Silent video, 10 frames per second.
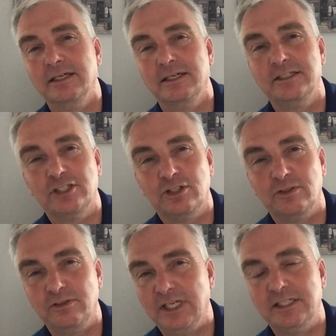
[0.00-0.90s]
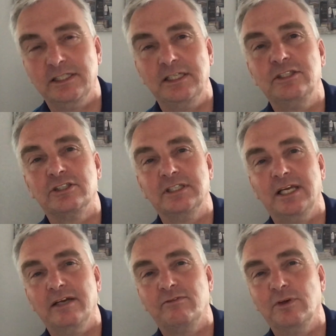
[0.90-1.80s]
has created each and
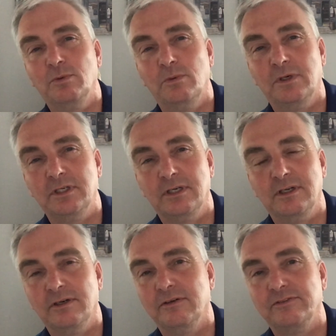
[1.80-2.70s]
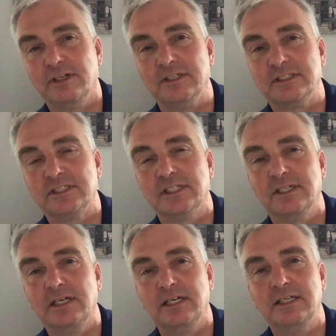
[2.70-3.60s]
every one of us.
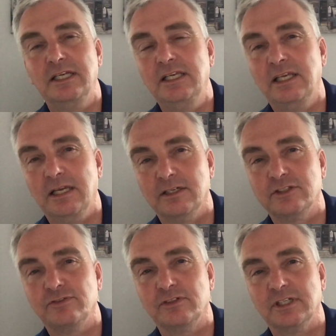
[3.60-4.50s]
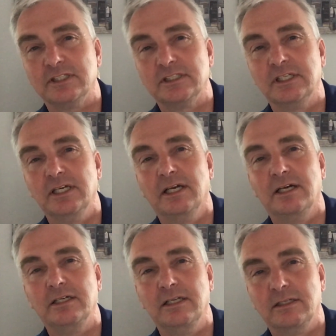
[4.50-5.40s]
and he cares for us
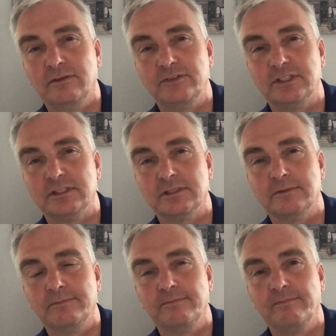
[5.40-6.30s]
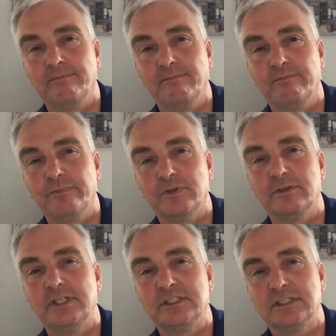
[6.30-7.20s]
and he loves us. So
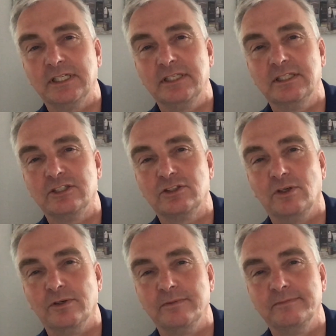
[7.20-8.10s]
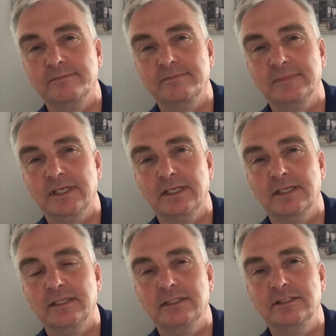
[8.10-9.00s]
let's sing this song
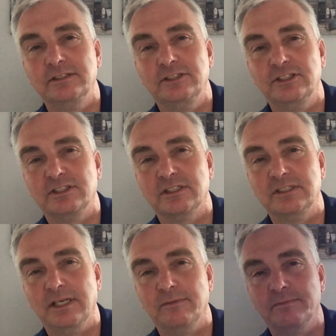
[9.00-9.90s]
in Jesus' name.